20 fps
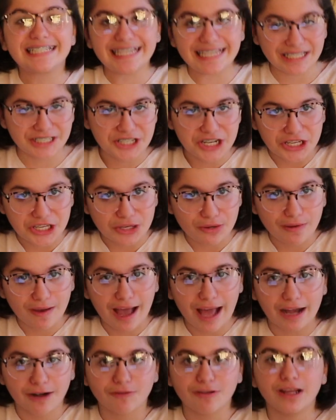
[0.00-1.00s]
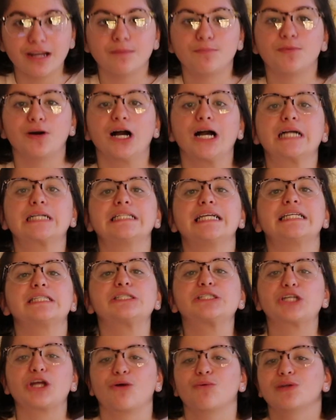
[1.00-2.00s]
teaching you how to write a book,
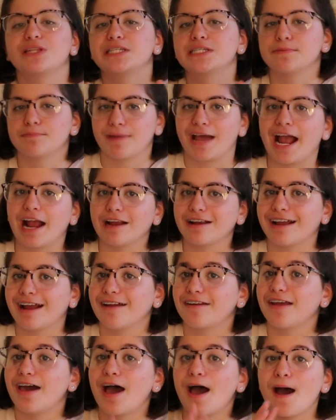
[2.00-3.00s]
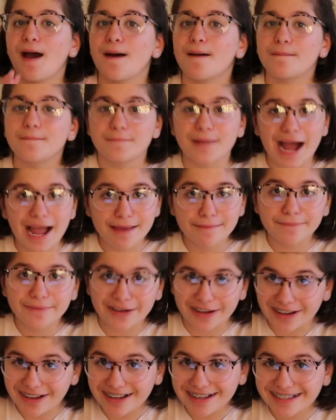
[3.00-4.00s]
let's start with some background. My
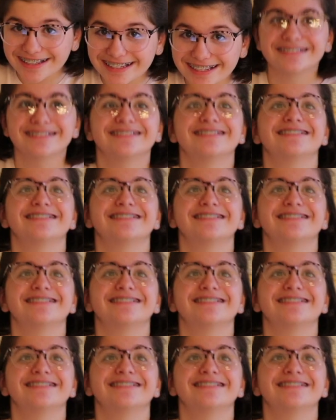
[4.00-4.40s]
book,